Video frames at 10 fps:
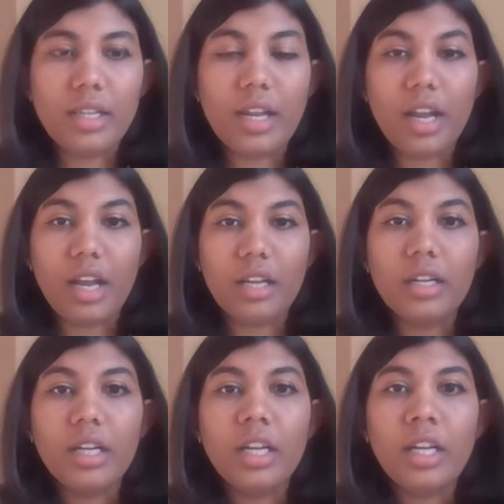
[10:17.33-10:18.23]
There
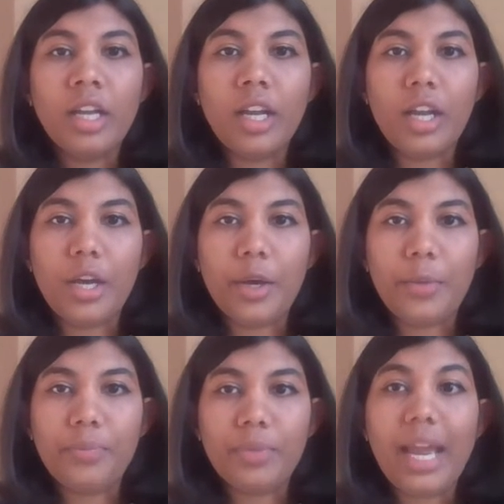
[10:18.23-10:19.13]

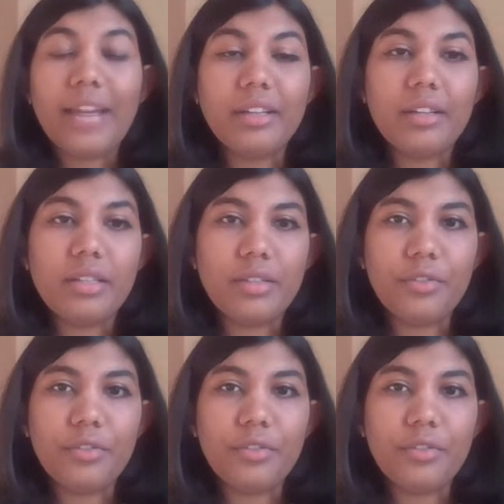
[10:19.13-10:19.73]
are categories.